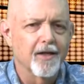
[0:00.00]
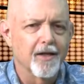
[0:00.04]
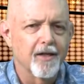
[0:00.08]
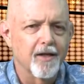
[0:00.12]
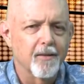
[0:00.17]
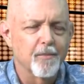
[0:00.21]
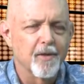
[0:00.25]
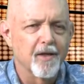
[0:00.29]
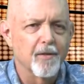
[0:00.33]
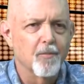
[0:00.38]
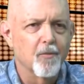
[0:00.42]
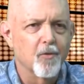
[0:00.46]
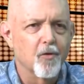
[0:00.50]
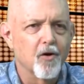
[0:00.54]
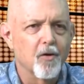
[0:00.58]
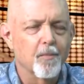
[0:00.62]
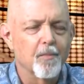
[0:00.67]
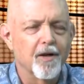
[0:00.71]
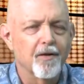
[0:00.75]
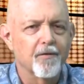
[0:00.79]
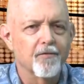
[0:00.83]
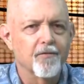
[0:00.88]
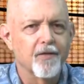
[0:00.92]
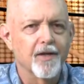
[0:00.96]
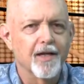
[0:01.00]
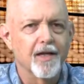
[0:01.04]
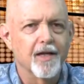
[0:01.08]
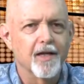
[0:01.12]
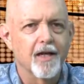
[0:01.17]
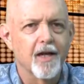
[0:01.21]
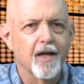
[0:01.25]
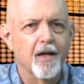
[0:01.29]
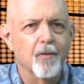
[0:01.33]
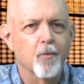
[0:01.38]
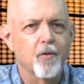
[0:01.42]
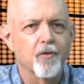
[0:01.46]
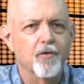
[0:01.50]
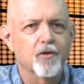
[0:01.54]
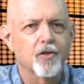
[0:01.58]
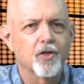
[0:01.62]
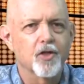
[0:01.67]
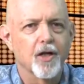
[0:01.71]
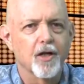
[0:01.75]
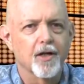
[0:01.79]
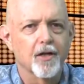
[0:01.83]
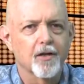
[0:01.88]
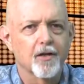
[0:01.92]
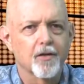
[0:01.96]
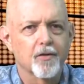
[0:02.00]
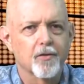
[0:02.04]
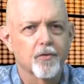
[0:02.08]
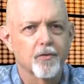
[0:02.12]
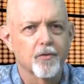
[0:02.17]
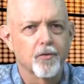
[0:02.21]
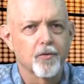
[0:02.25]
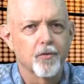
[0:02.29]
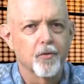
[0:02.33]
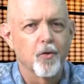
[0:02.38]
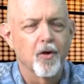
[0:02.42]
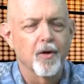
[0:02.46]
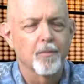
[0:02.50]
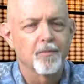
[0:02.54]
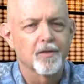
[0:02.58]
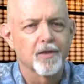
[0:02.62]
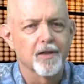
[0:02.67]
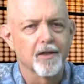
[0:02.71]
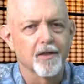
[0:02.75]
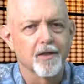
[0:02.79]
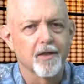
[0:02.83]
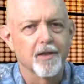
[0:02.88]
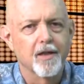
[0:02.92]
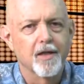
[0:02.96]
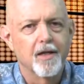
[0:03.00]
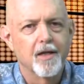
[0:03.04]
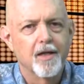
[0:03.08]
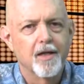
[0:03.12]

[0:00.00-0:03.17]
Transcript: little bit more about Vietnam with Chuck Crumpton.